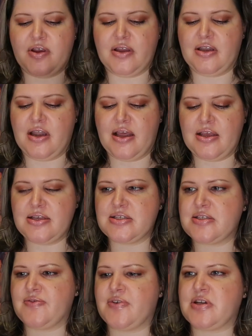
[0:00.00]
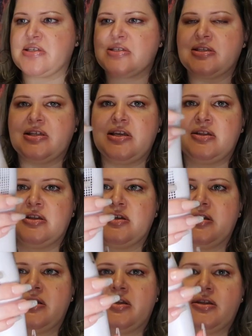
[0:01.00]
Very nice, very sleek
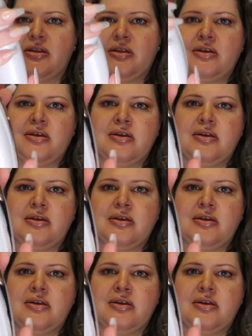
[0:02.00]
looking.